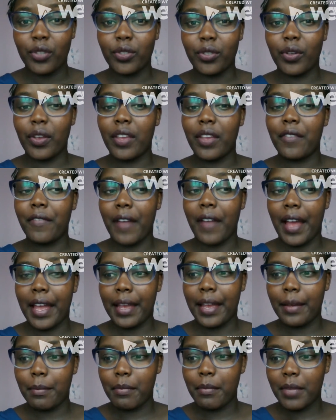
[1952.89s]
So if
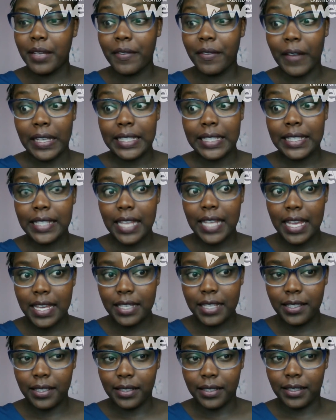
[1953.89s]
I say
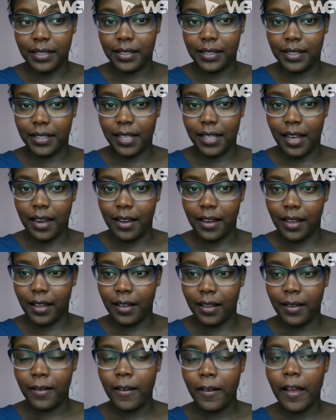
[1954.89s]
it is
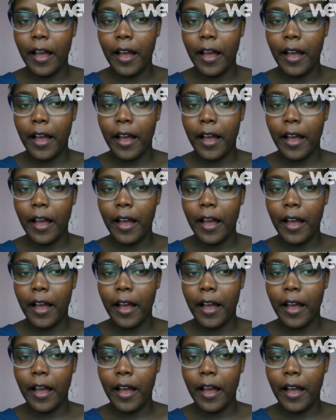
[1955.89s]
slander.